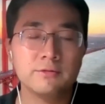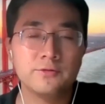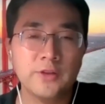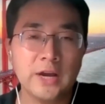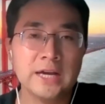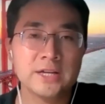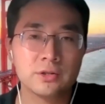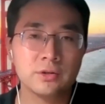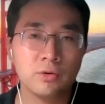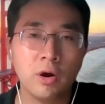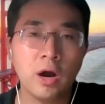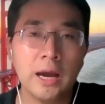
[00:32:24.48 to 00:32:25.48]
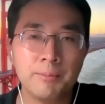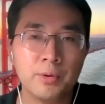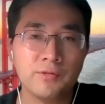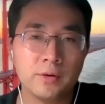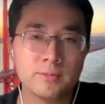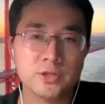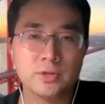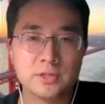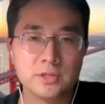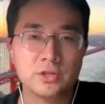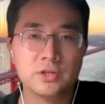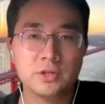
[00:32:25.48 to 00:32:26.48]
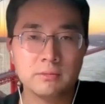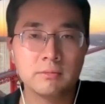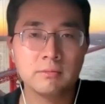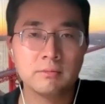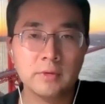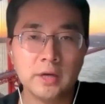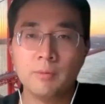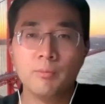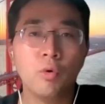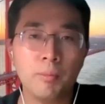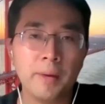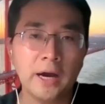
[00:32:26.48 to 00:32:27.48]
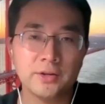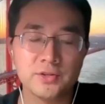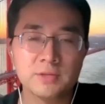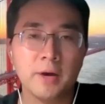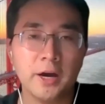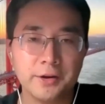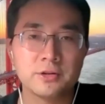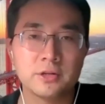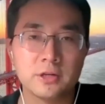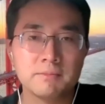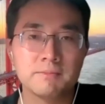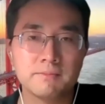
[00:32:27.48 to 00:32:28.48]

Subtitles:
faster or high performance transition and more bio-inspired.